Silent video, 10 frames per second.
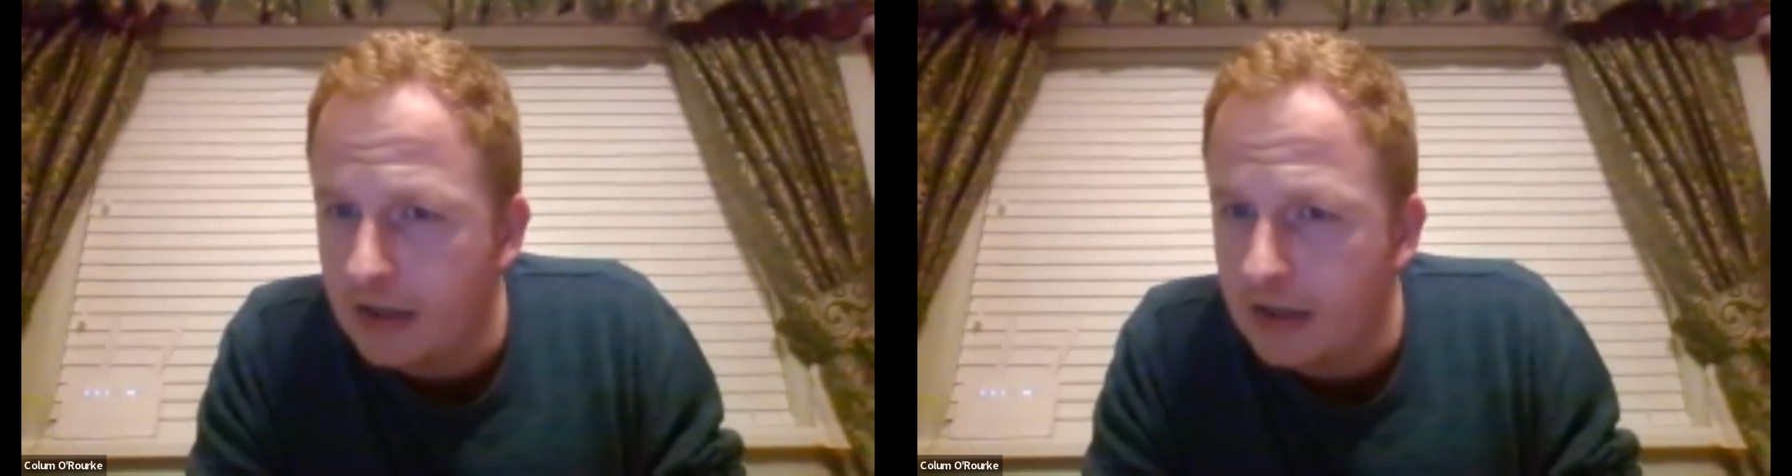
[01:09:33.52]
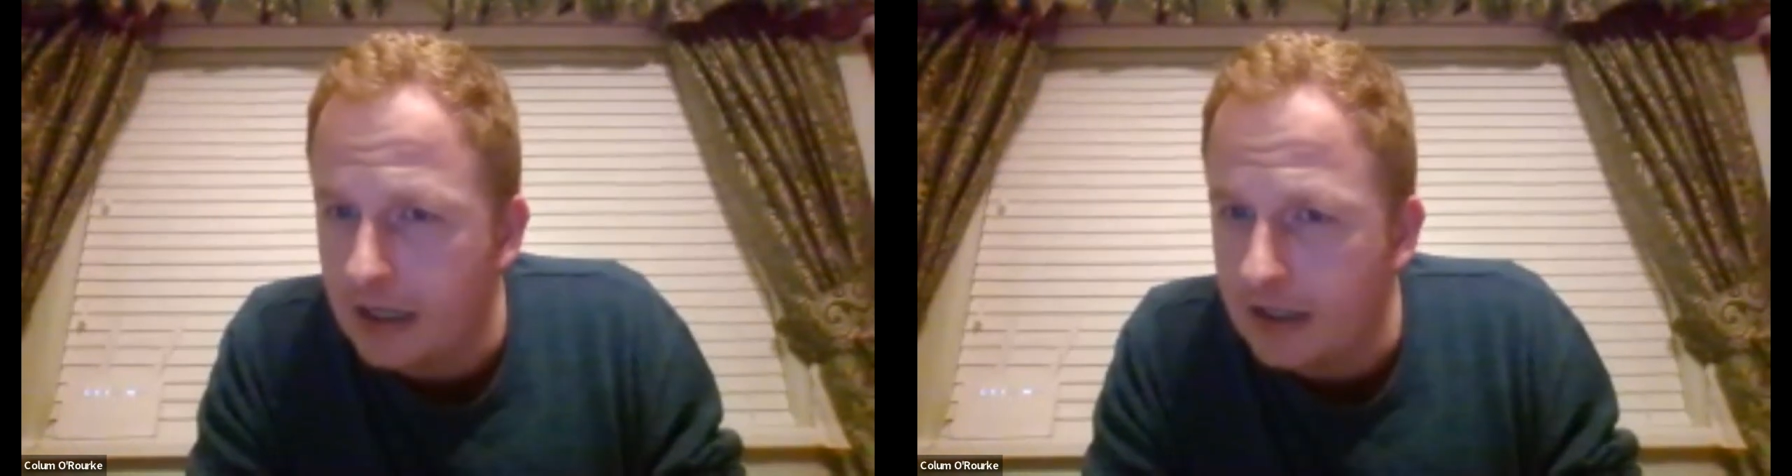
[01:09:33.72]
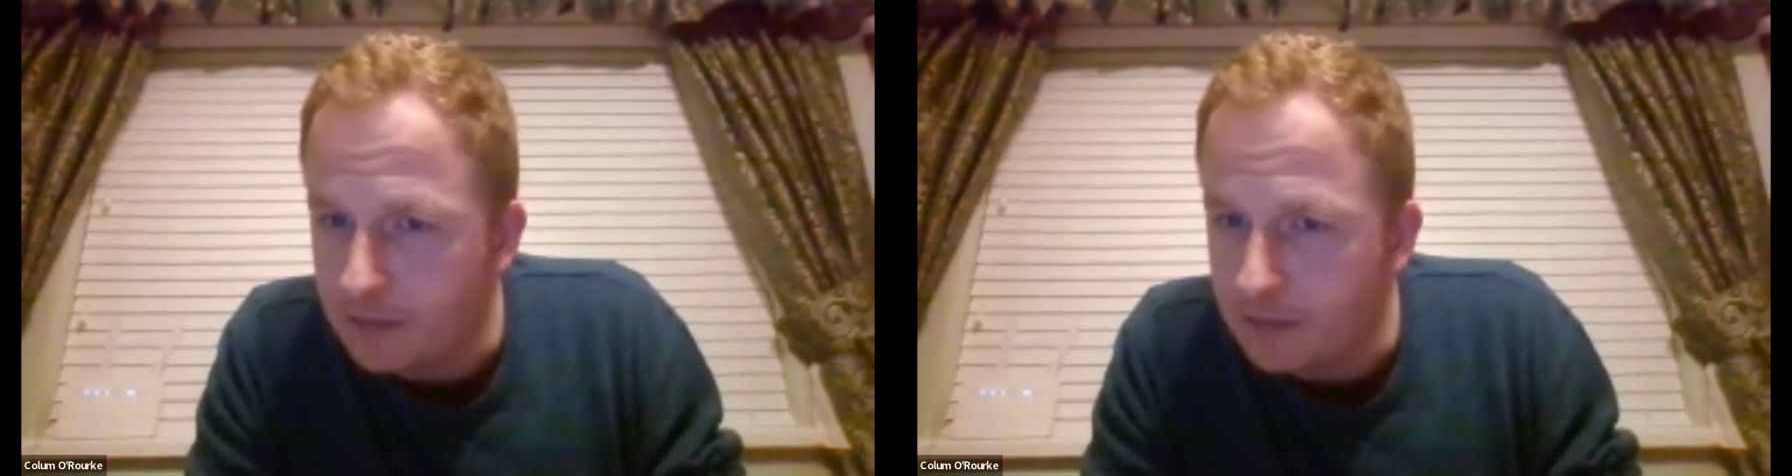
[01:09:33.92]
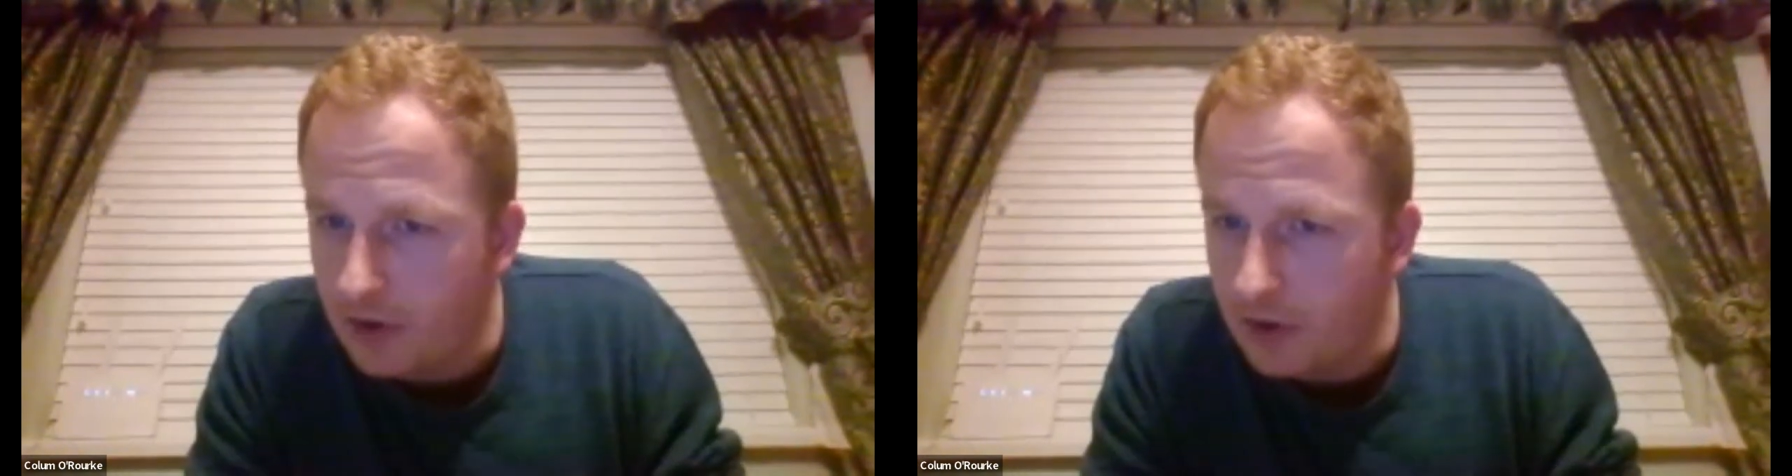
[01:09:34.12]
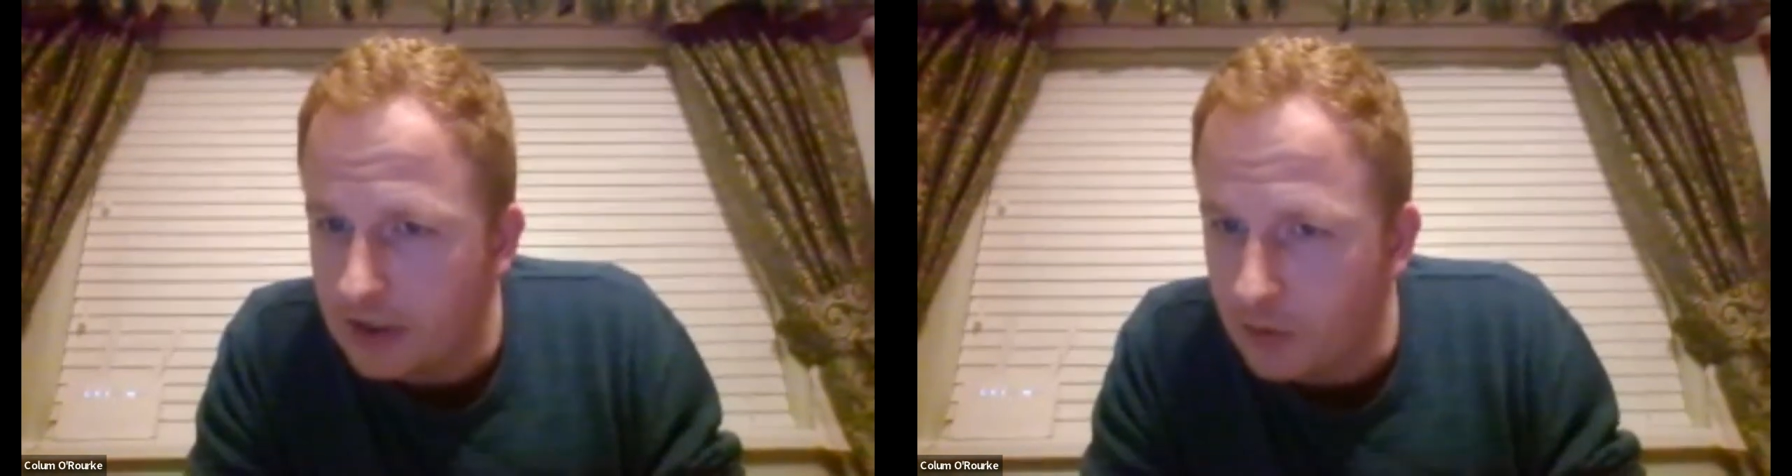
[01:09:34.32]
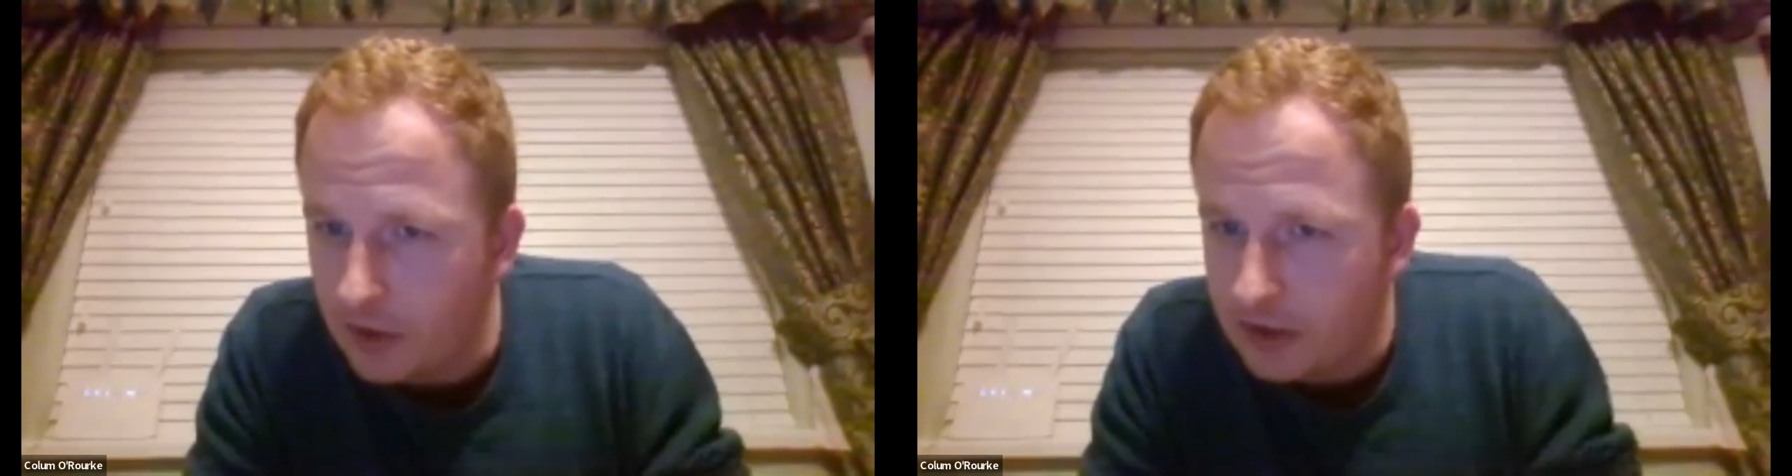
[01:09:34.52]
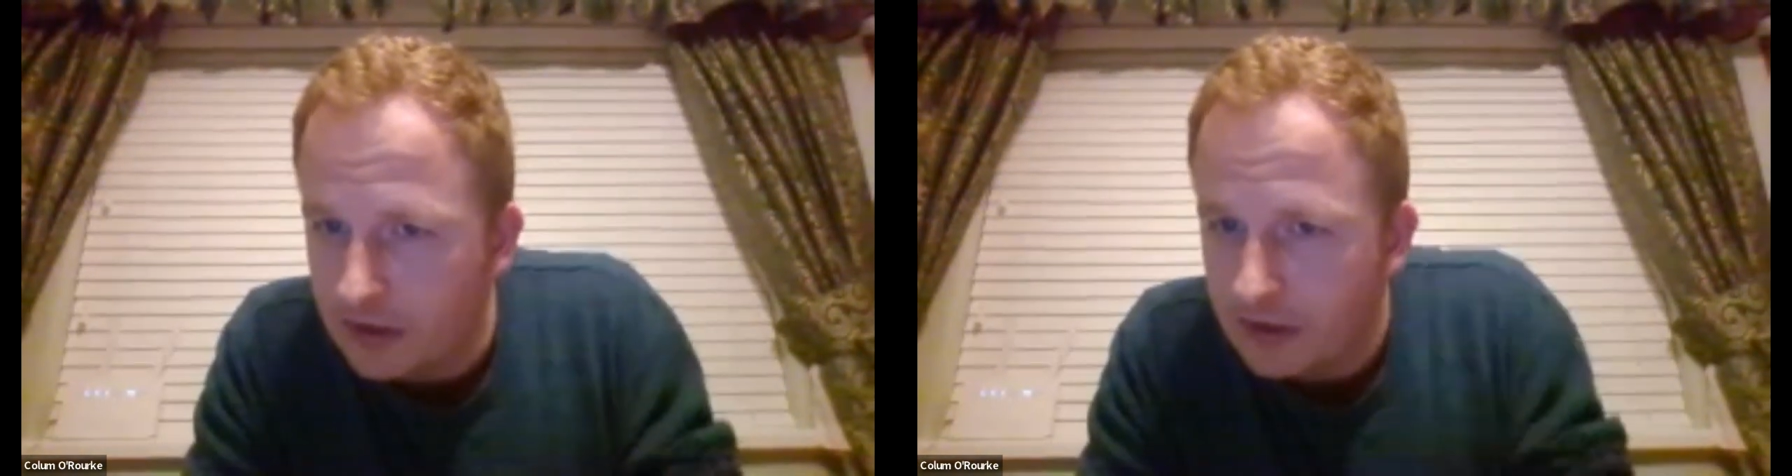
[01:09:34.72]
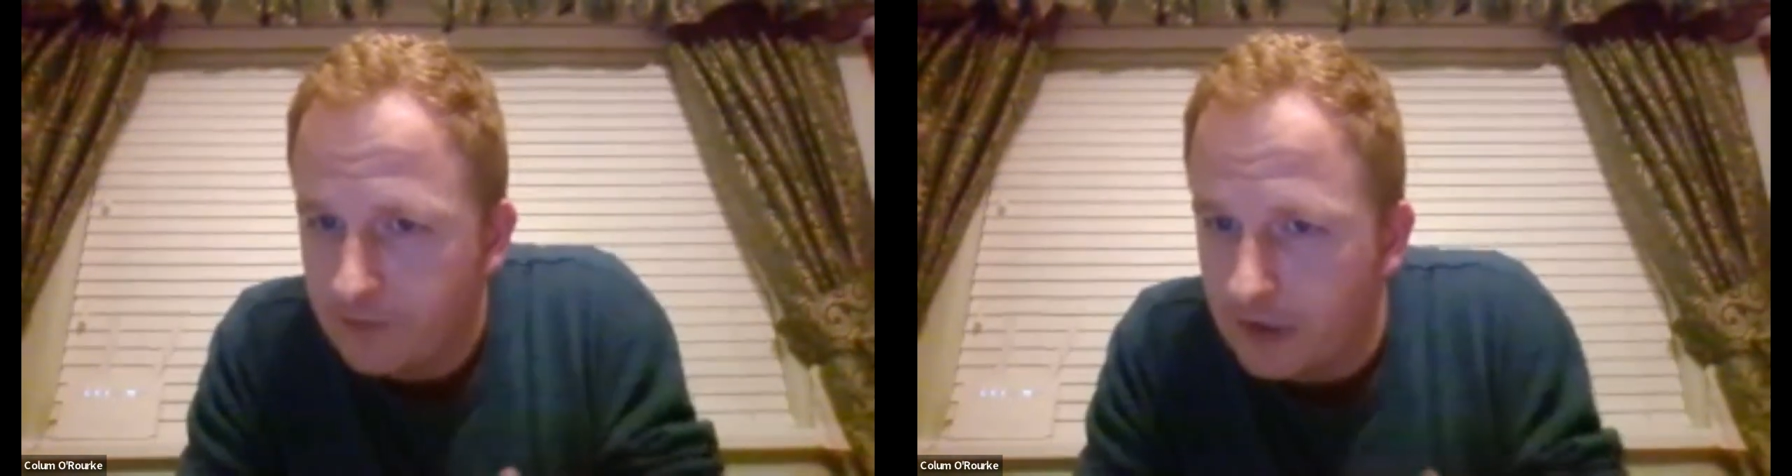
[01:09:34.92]
From Pauline
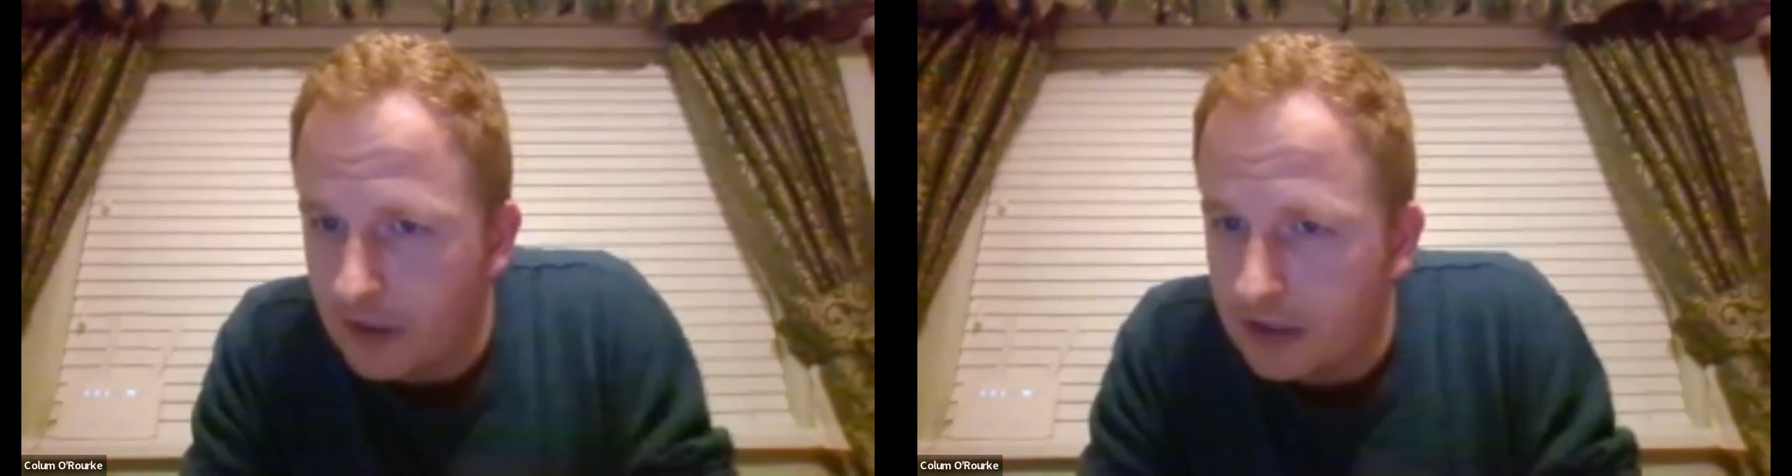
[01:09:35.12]
Moynihan,